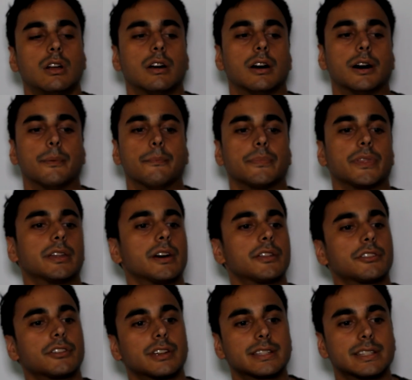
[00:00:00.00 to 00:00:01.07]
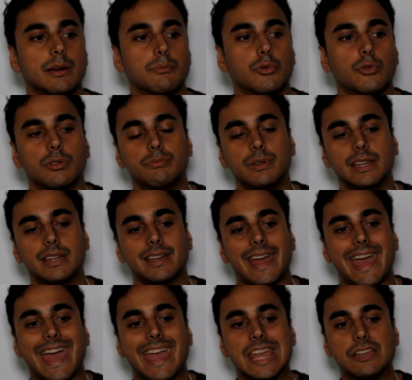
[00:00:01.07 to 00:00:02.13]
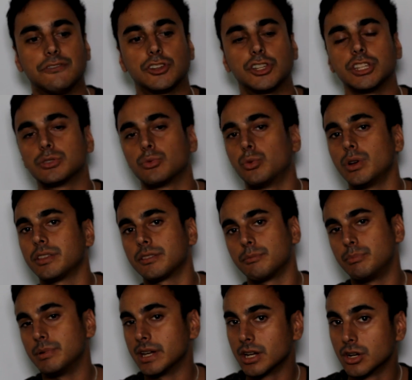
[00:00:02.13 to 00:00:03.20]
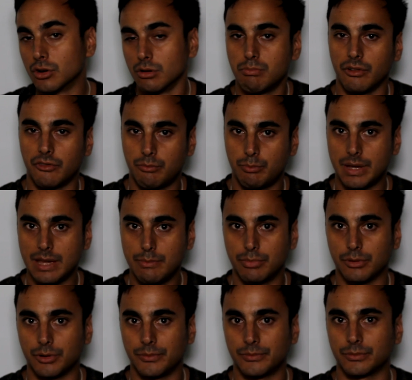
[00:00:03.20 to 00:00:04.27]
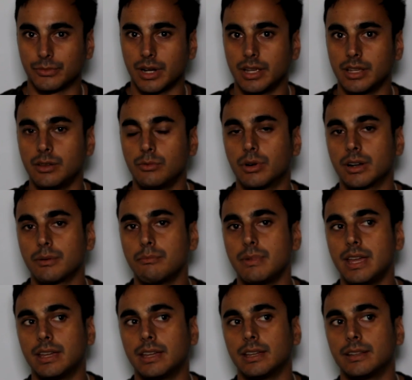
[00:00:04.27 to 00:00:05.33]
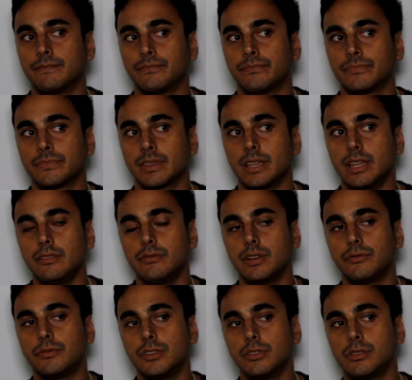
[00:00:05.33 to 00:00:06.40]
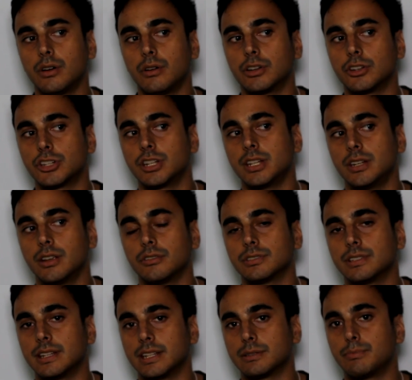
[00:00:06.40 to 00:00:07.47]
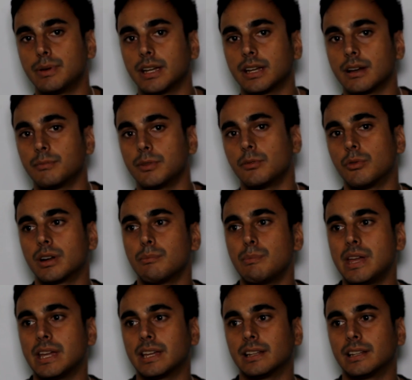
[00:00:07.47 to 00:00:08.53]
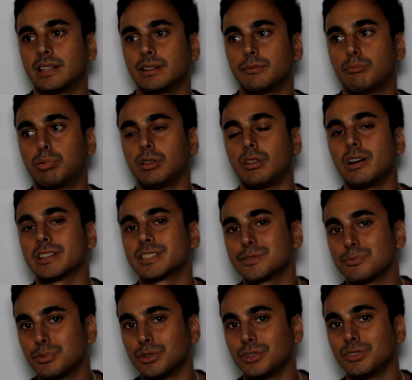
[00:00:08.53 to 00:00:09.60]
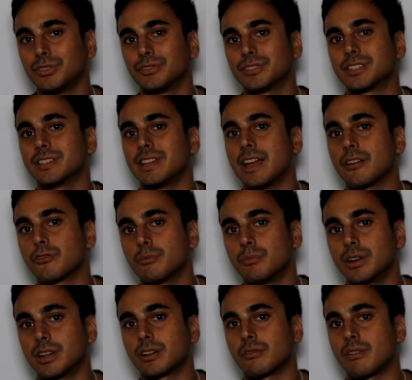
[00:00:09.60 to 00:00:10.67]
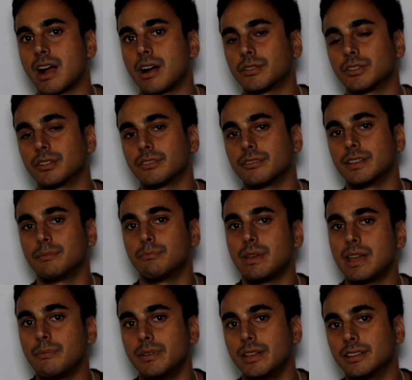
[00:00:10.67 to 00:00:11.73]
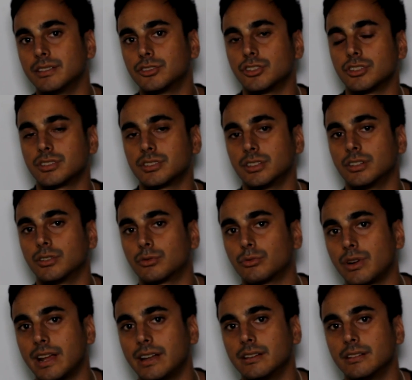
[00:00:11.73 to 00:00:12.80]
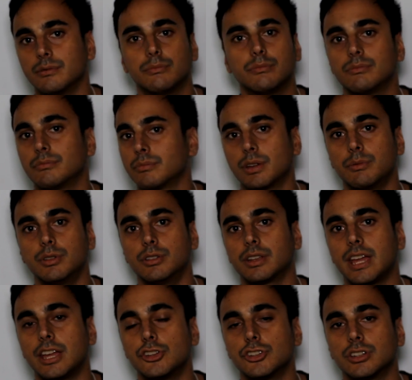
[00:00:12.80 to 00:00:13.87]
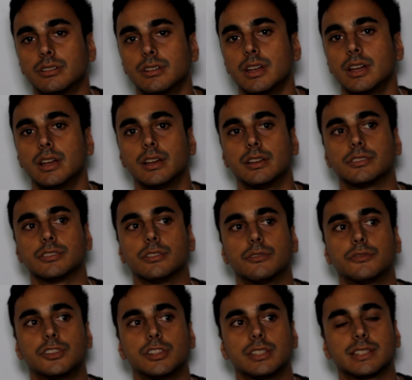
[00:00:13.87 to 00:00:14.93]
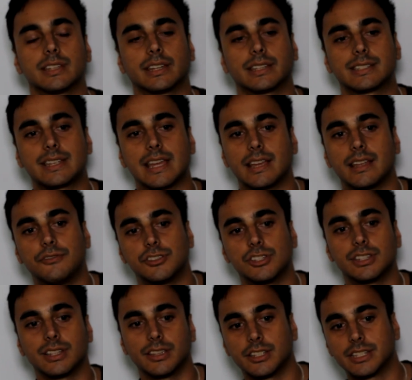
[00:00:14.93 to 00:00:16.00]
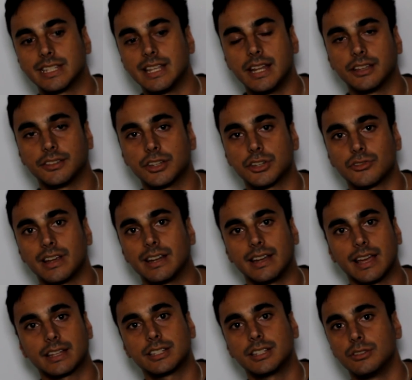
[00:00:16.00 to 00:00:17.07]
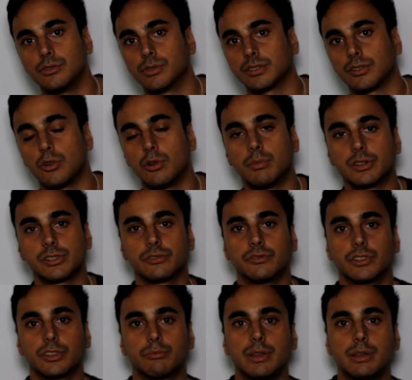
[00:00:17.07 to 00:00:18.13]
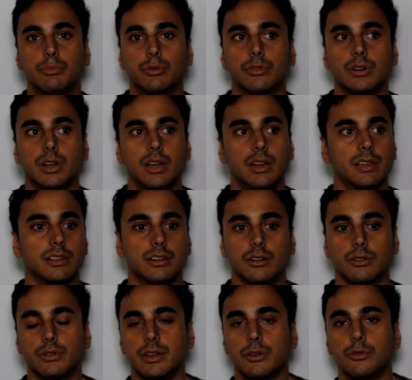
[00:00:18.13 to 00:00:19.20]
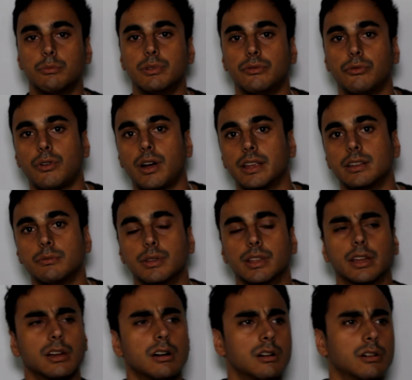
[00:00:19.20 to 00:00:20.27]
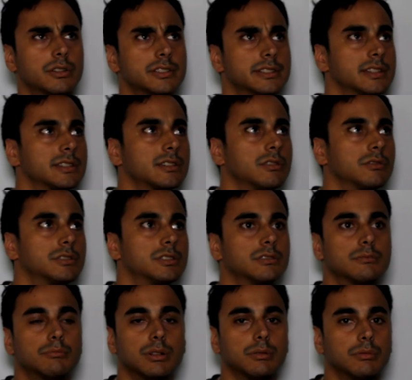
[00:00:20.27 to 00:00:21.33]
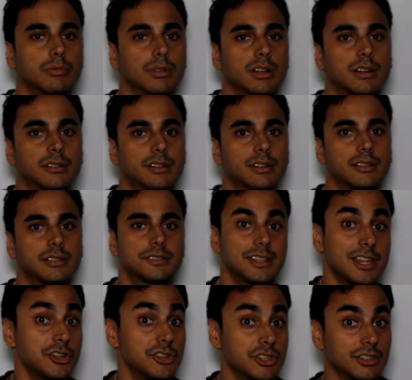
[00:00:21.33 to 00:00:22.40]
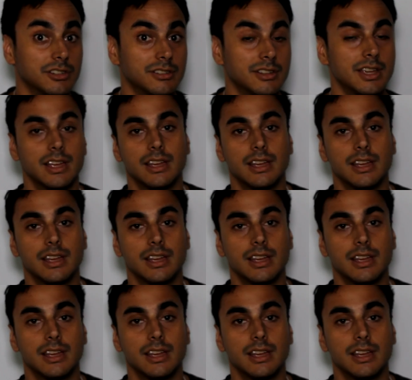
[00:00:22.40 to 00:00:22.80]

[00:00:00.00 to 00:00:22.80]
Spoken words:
Another example would be, if she's with a big group of people, right? You wanna make it, even if you know and she knows that it's pickup, you wanna make it plausible to everybody around her that maybe it's just, you know, random communication. So if she's like, sitting on the train next to you with a whole bunch of other people, you know, it would be fine to be like, oh, does this go to blah, blah, blah station?